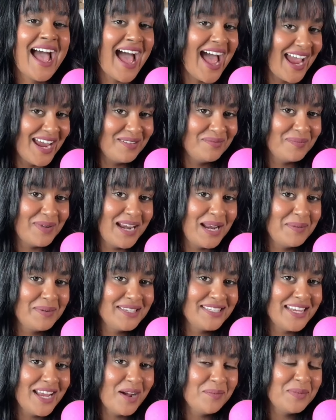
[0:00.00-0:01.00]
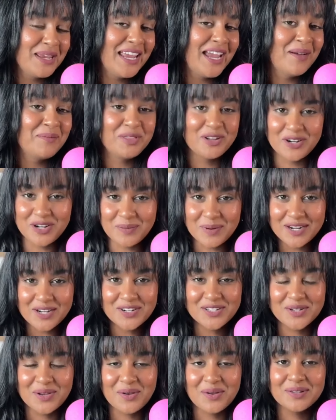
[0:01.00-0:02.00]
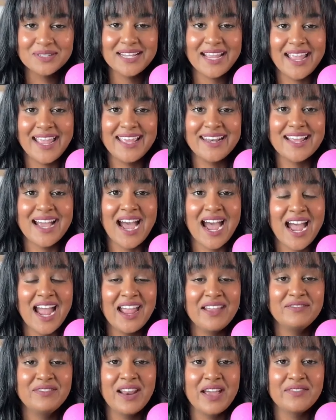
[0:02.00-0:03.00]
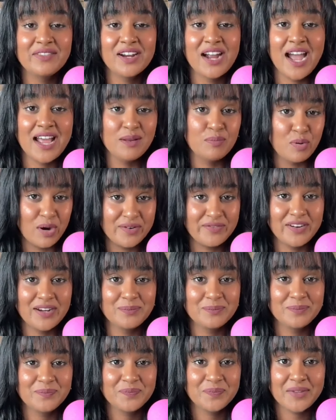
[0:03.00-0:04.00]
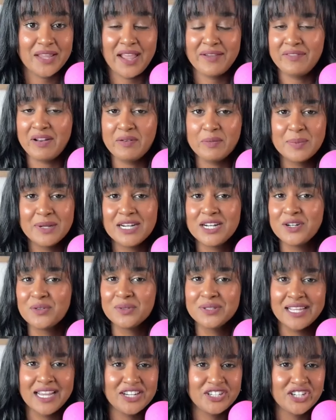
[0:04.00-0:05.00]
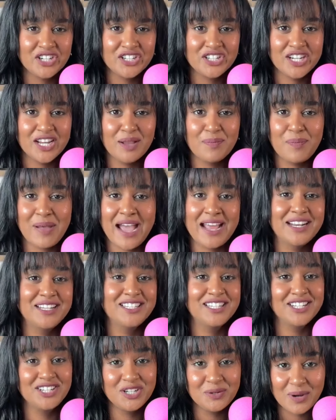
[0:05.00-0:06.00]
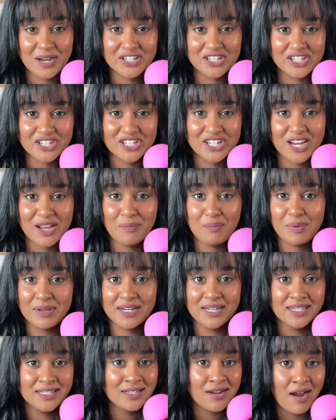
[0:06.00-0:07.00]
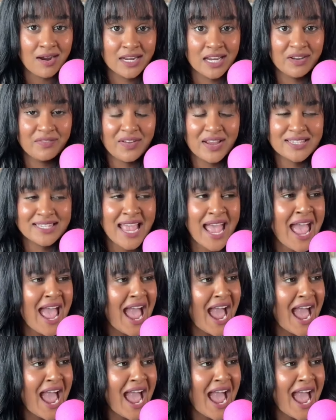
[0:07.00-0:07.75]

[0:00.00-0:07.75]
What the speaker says: Hi, my name is Naomi. I'm 31 years old and I've never had a boyfriend. I've never been in a relationship, had a situationship, been in a talking phase.